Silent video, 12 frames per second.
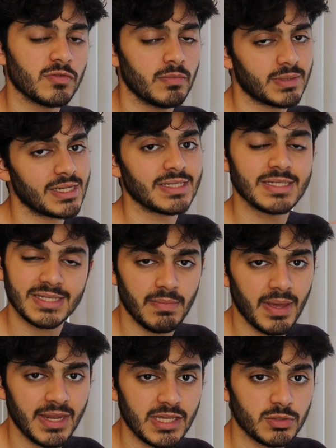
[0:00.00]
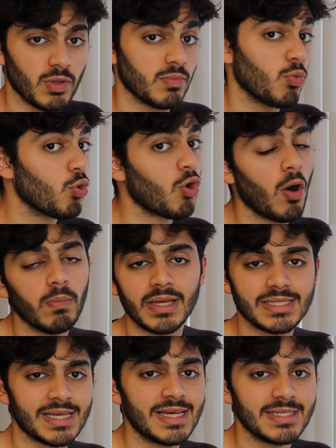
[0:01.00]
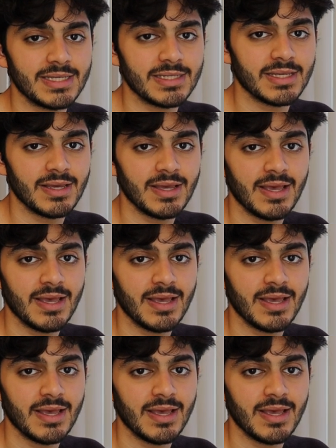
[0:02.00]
from dentists and medics with more complex cases.